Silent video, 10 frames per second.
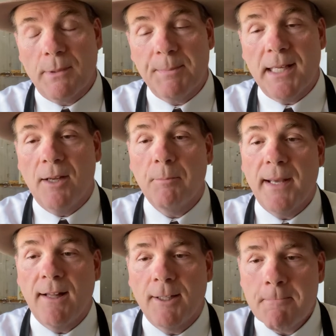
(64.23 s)
down
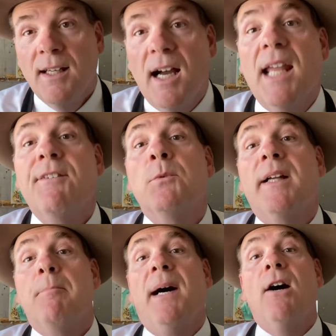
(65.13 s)
palette. I even
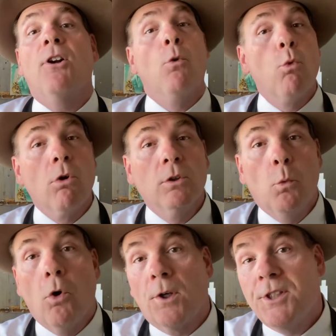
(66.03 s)
read about a World
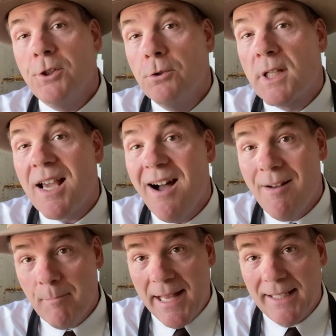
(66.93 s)
War II
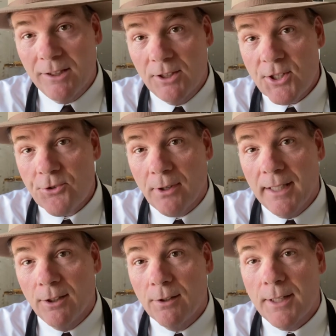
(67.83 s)
combat
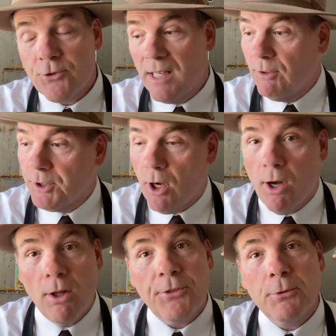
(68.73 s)
illustrator that traveled
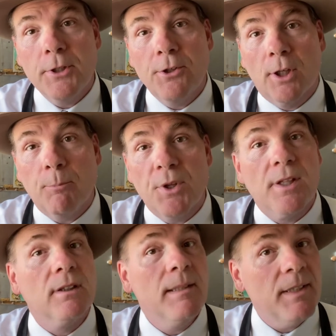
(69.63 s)
all through Europe with a
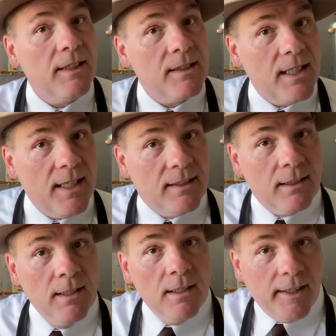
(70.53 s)
limited
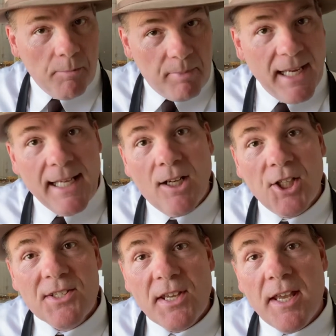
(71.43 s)
kit in a bag on
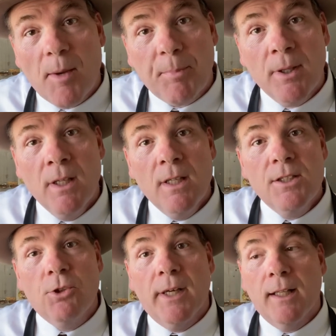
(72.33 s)
his hip,
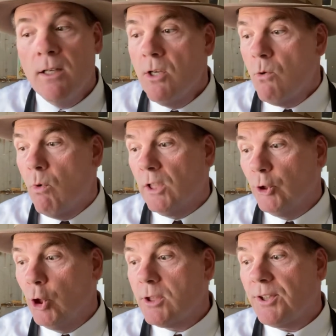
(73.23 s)
doing what
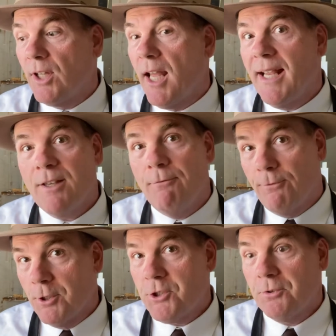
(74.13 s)
looked like
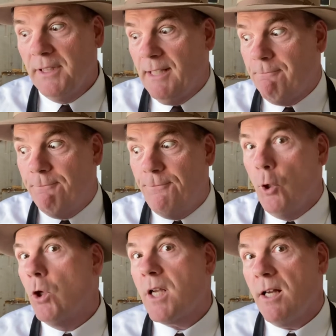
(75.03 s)
virtually
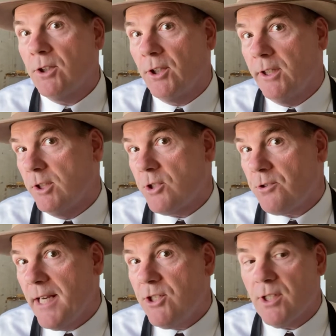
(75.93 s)
full color
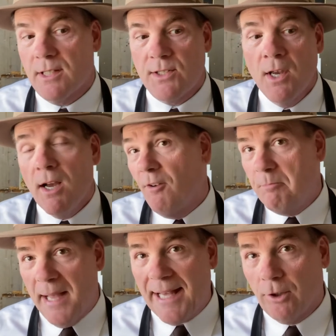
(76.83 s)
illustrations
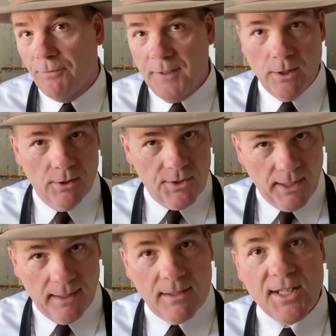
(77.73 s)
of battlefields
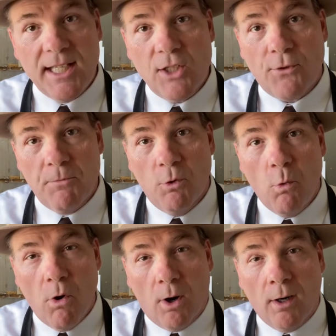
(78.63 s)
and scenes from the
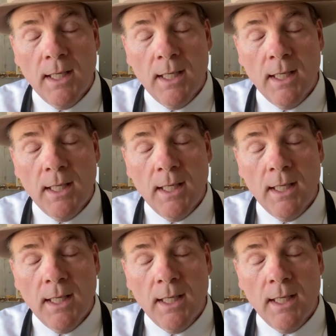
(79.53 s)
war.